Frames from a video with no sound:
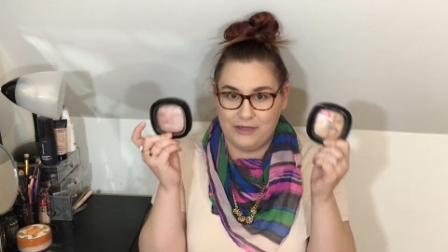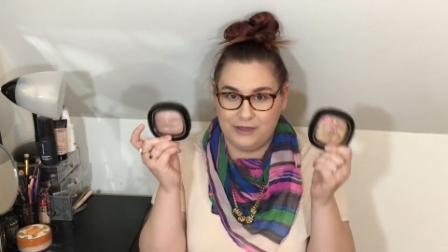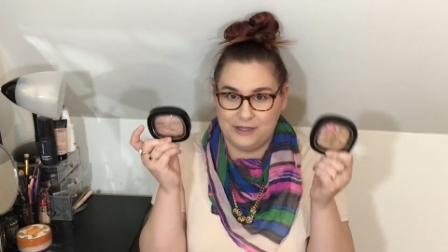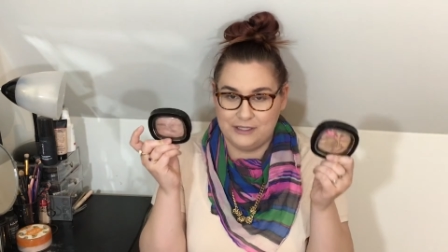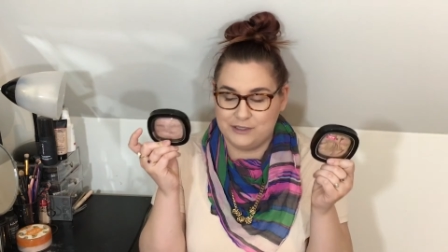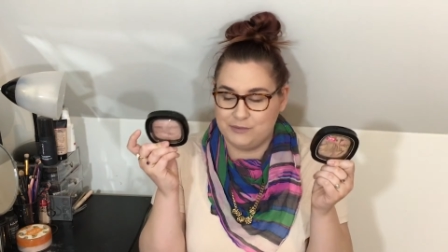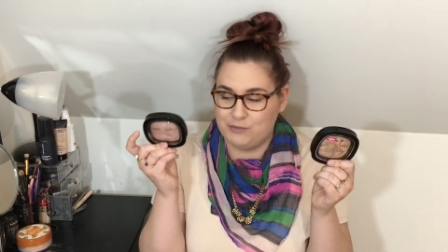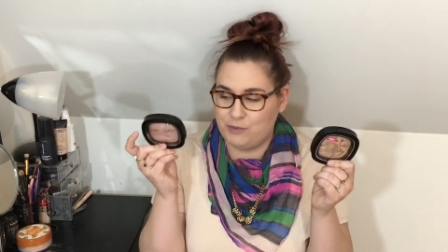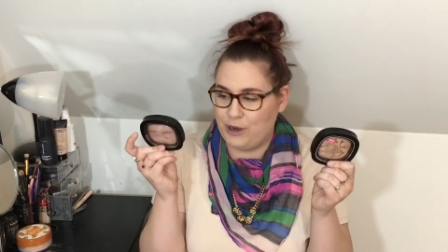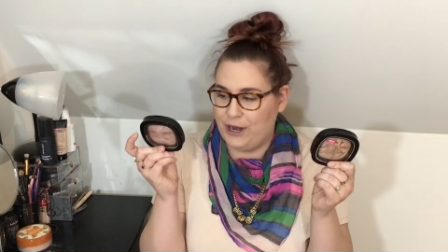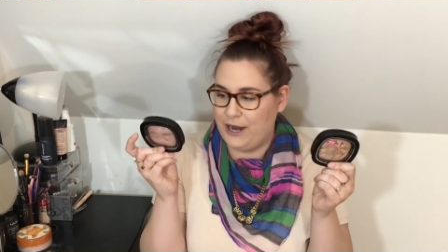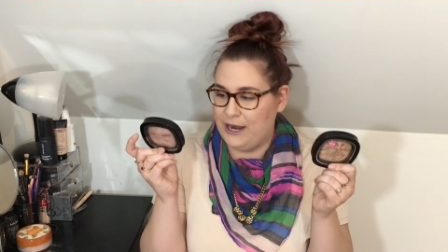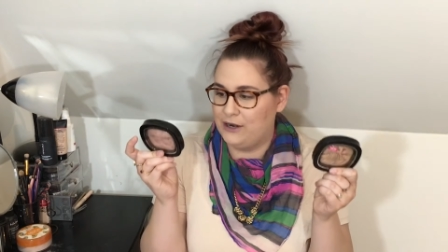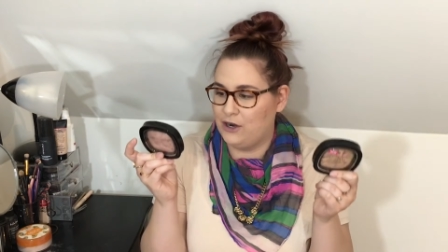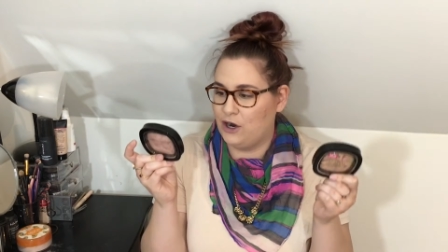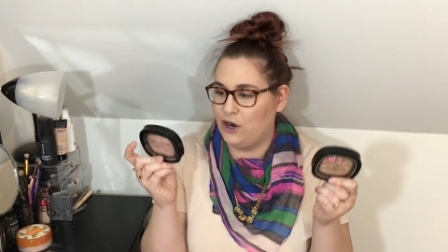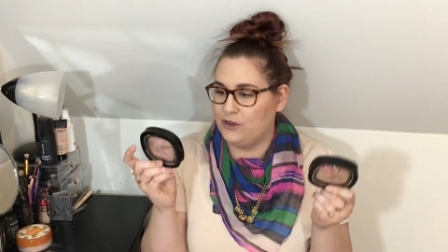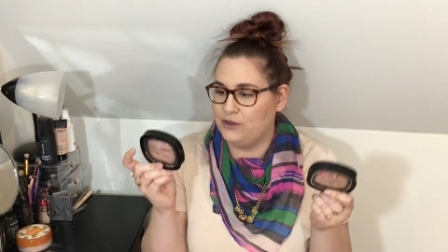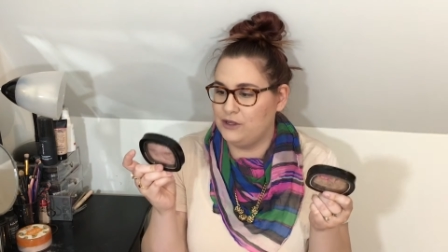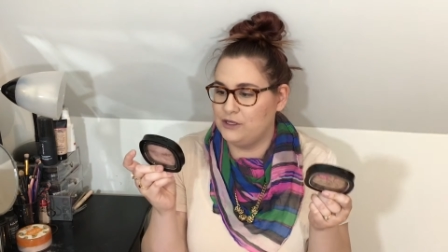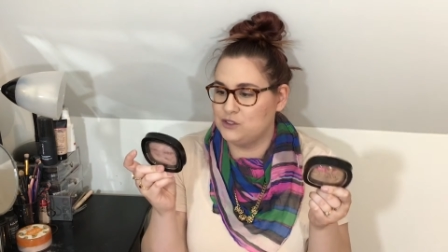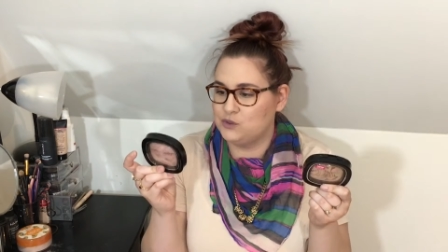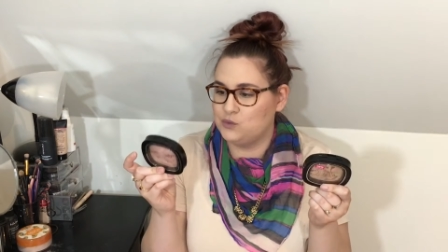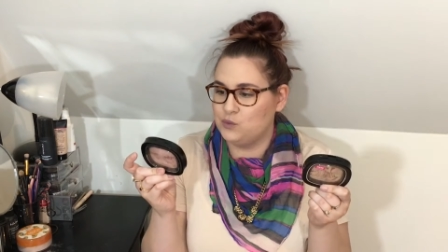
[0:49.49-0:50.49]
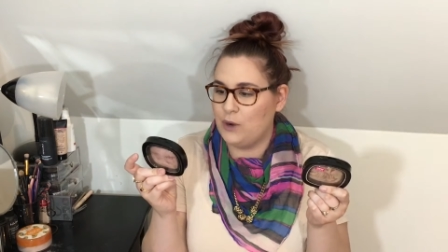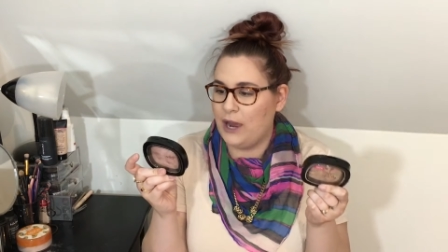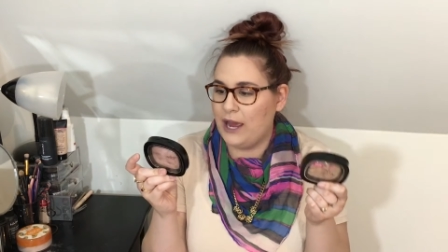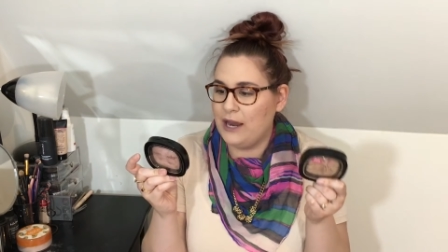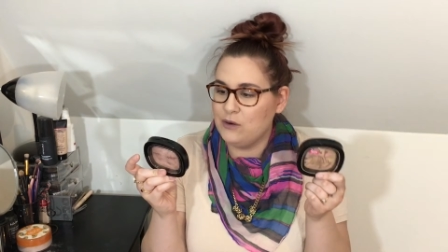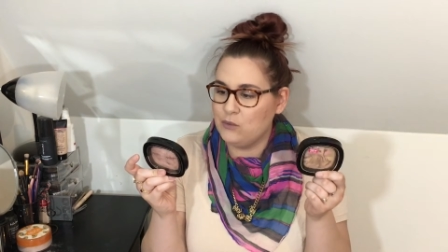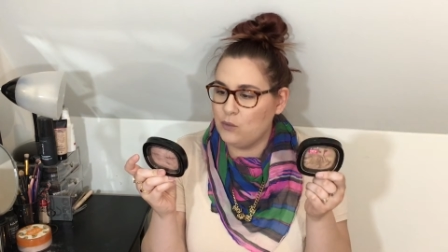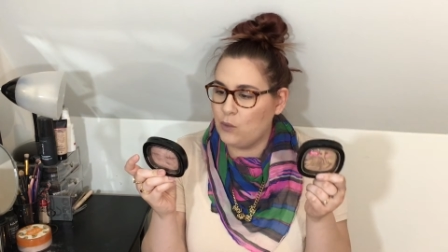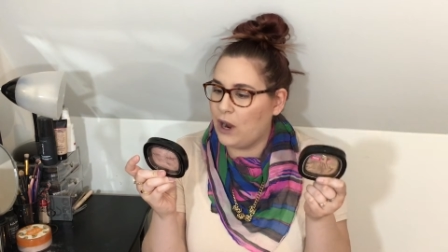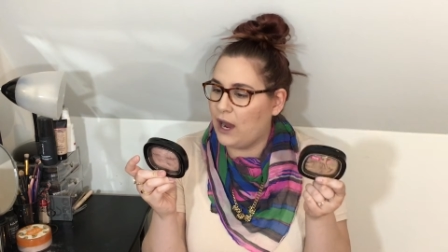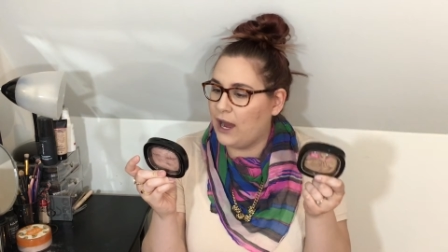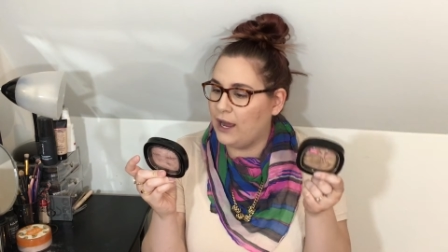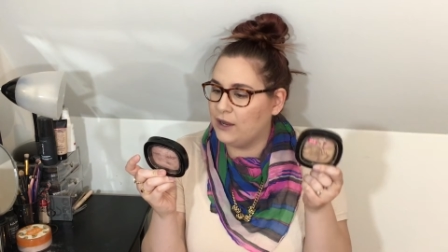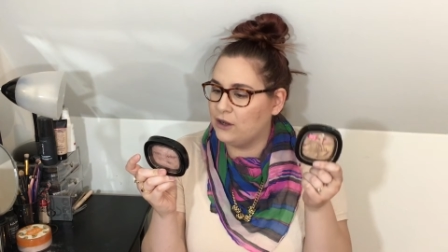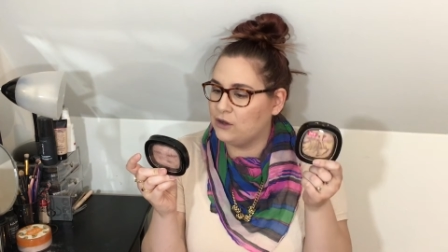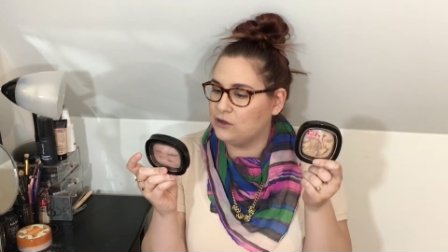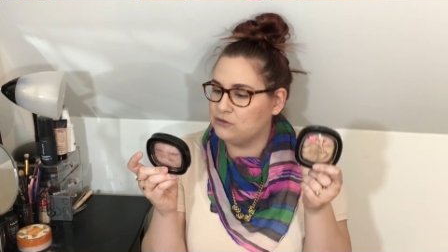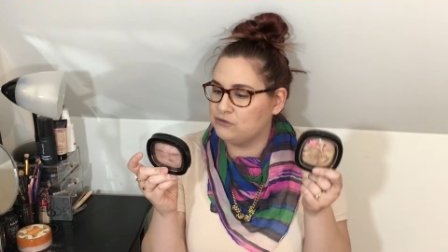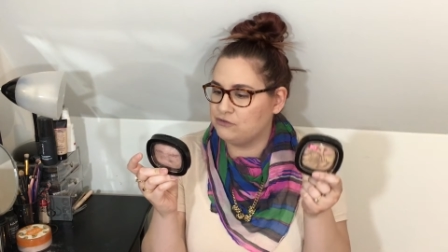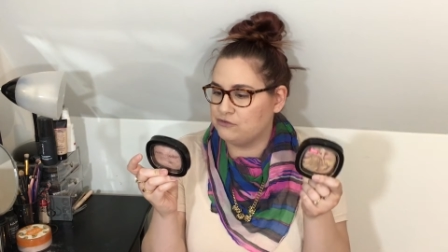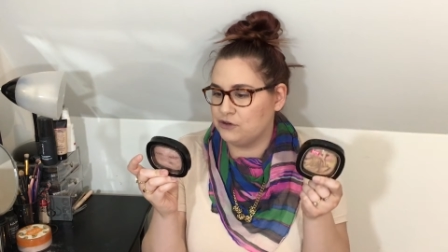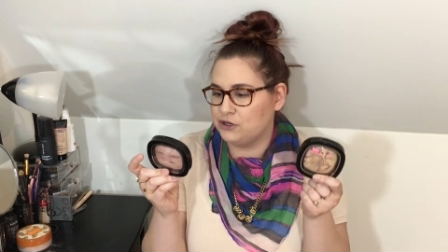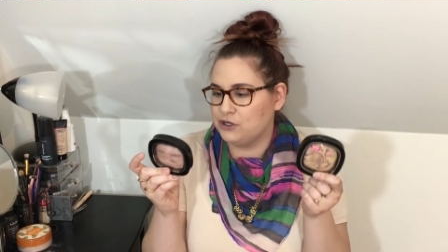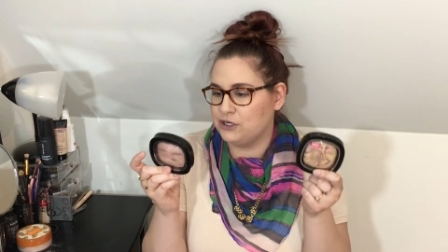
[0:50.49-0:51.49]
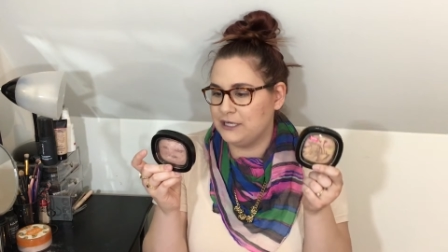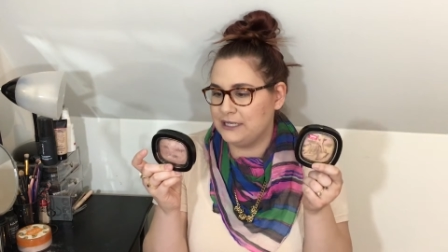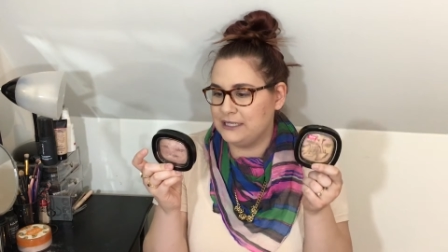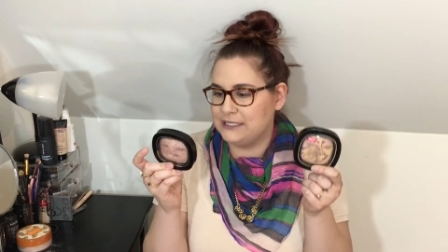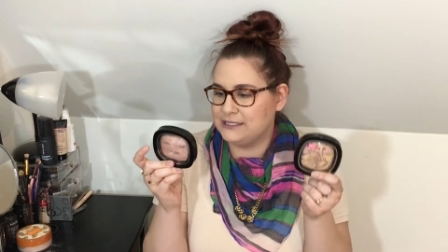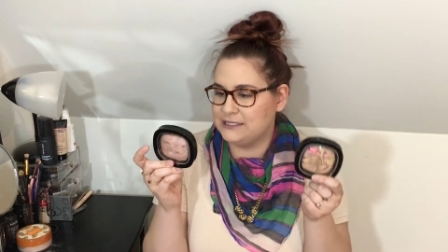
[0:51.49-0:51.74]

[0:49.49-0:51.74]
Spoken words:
this brand are these Wet n Wild Fergie